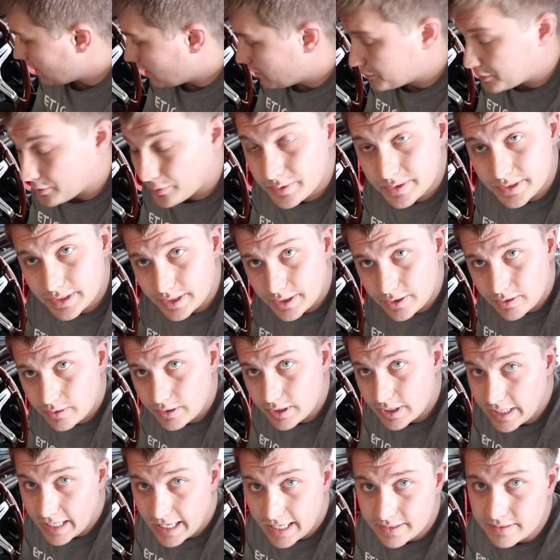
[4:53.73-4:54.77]
So I was gonna go to
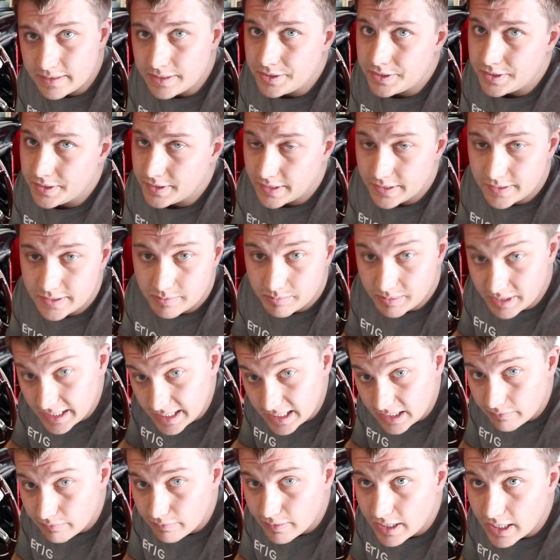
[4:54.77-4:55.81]
the gas station and get some
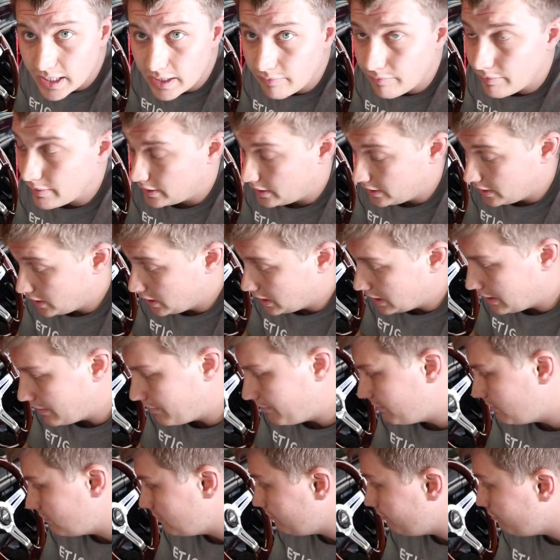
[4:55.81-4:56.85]

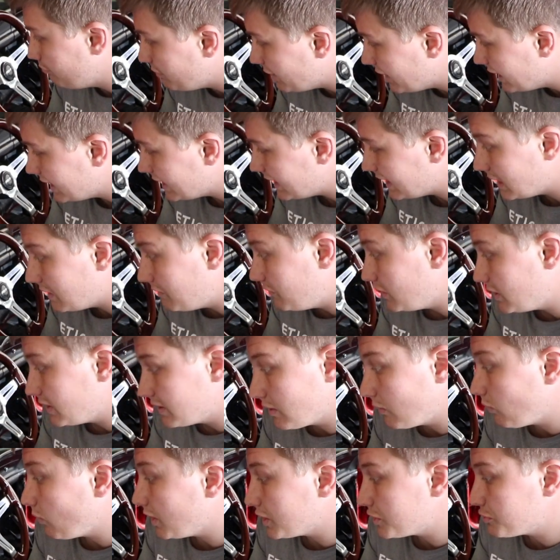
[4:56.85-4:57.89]
E85, but if you guys
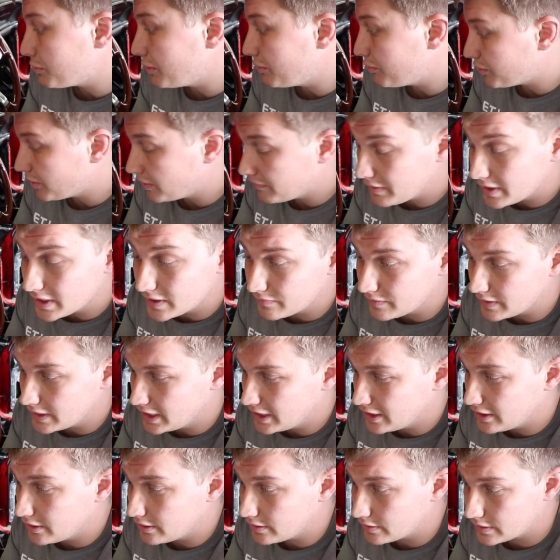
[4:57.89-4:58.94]
had watched my previous
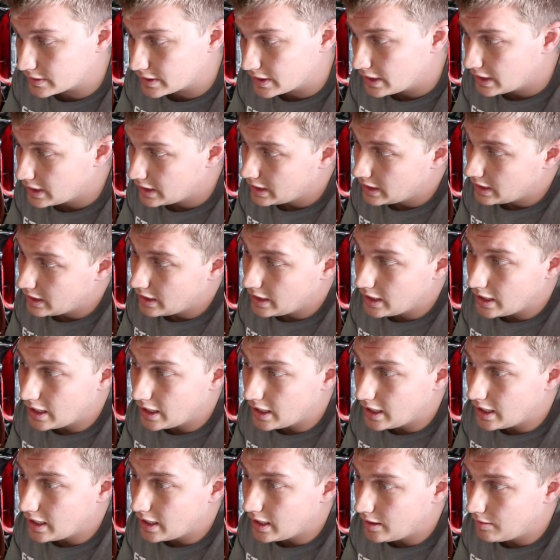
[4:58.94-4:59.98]
videos,
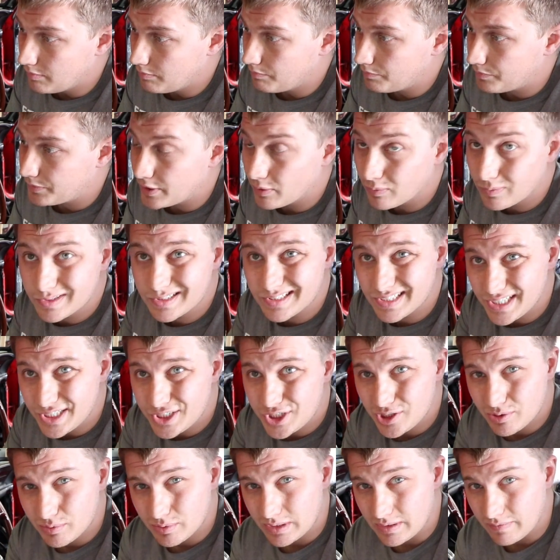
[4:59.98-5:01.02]
there was an
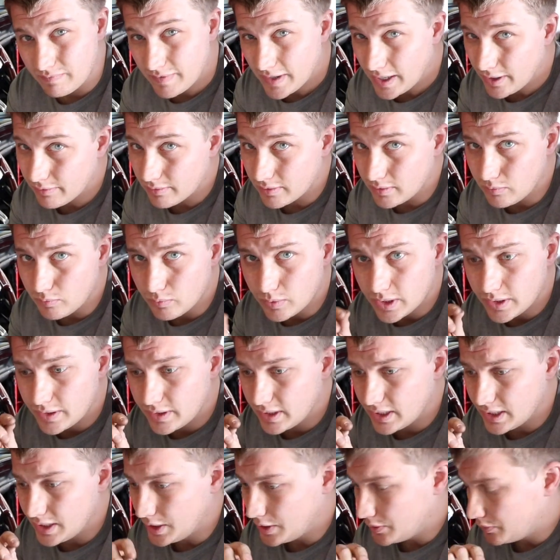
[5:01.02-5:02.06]
issue with the Falcon with
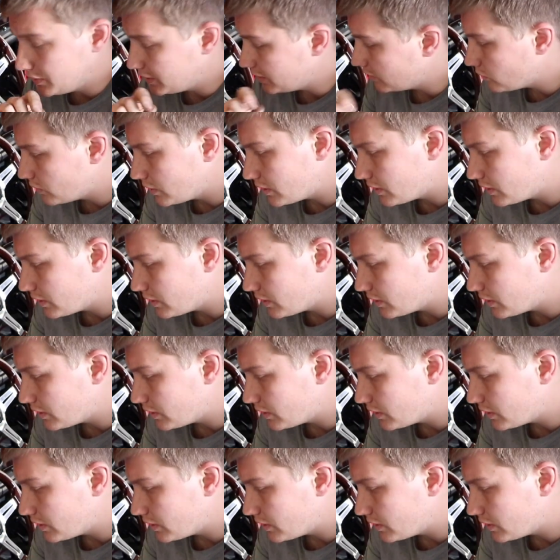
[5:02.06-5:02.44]
it doing